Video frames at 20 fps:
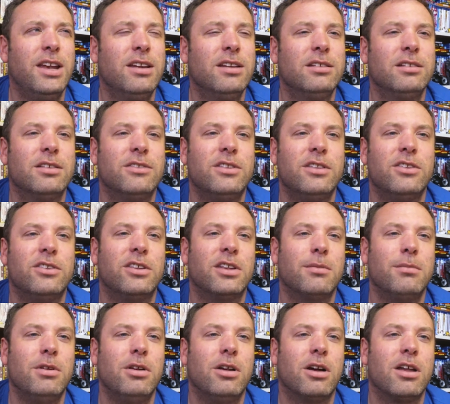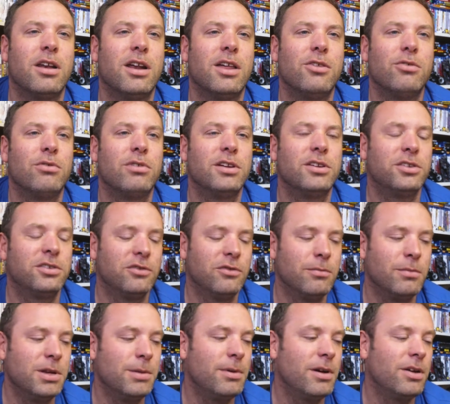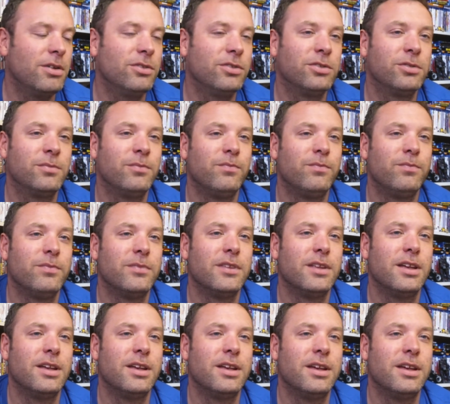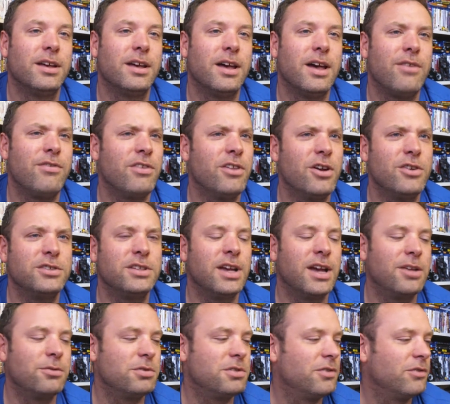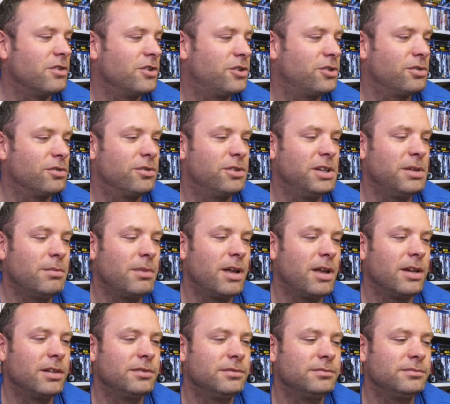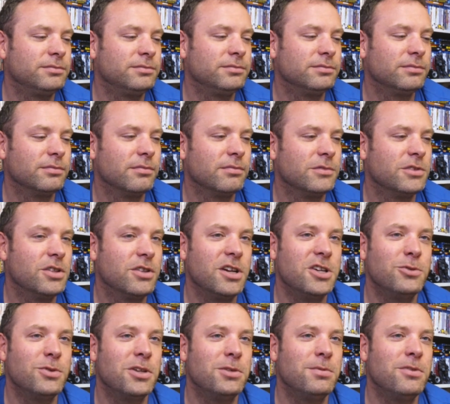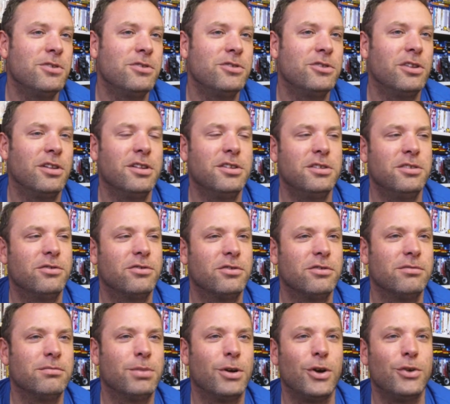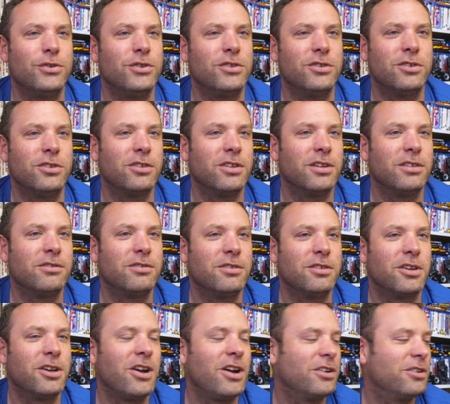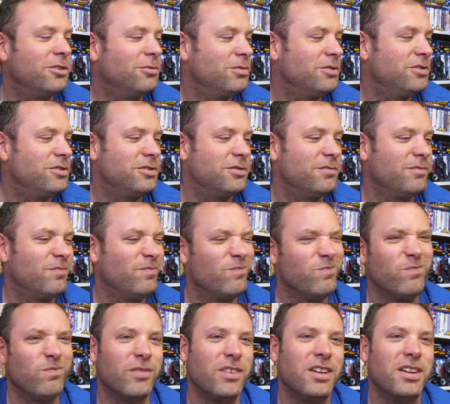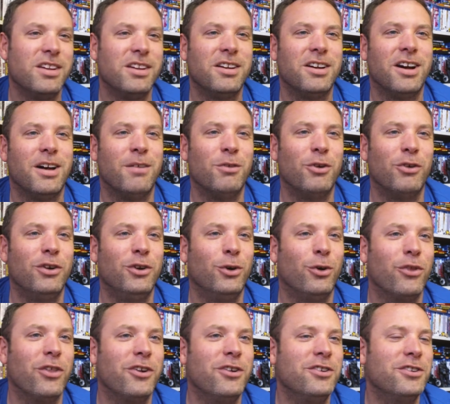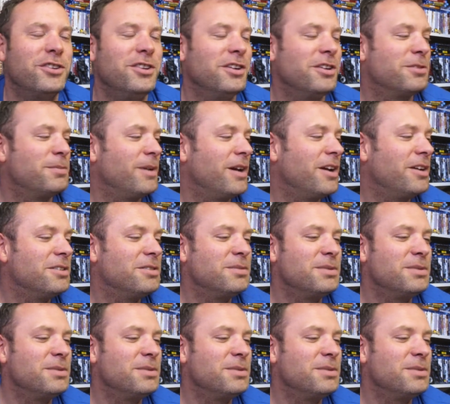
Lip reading: I think there's going to be like another release of Amiibos for those games, which are very sort of similar to these ones, but they're slightly different poses, I think, for the characters, which I'm not really all that interesting, I suppose.